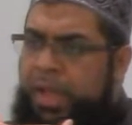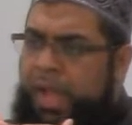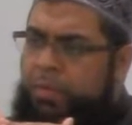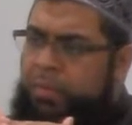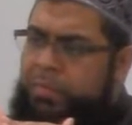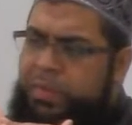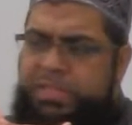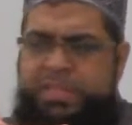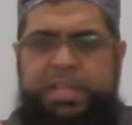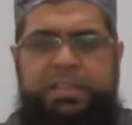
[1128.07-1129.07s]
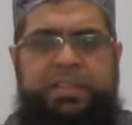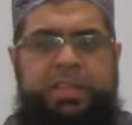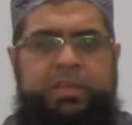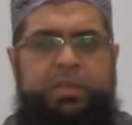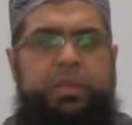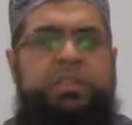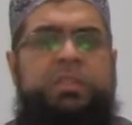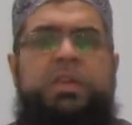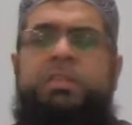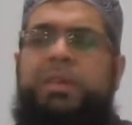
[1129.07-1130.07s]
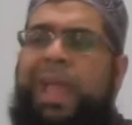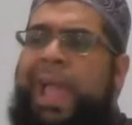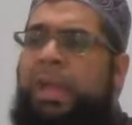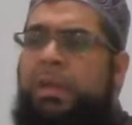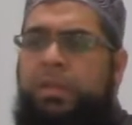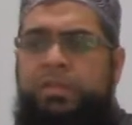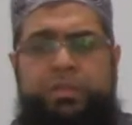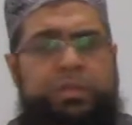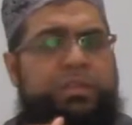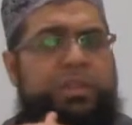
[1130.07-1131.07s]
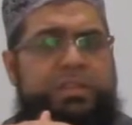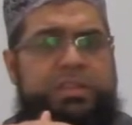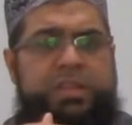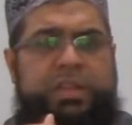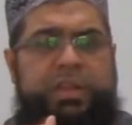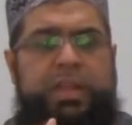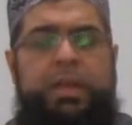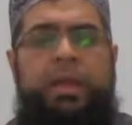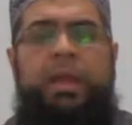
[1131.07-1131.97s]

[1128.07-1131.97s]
And when we tilt it to a certain angle, to a certain degree,